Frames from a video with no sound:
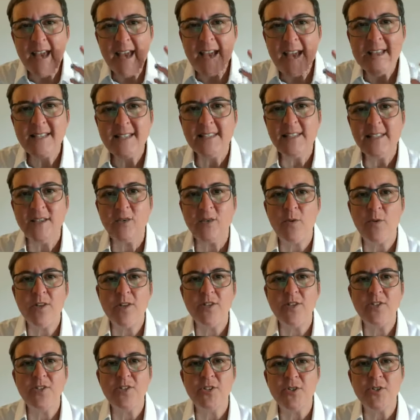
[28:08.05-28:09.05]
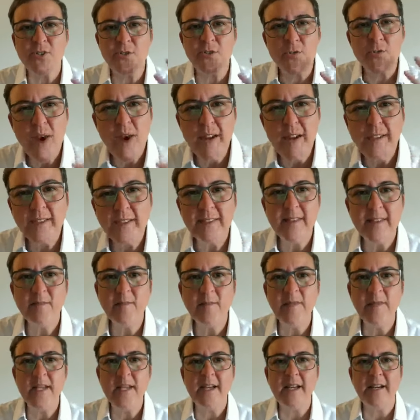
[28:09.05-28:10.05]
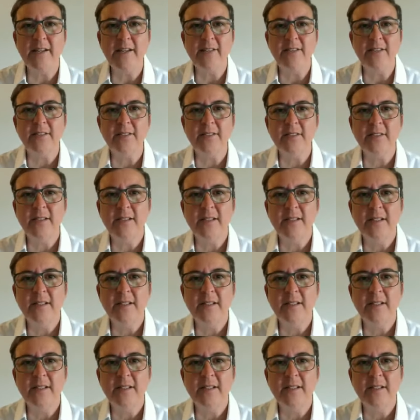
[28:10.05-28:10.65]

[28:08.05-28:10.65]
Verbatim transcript: ask the questions, write them down,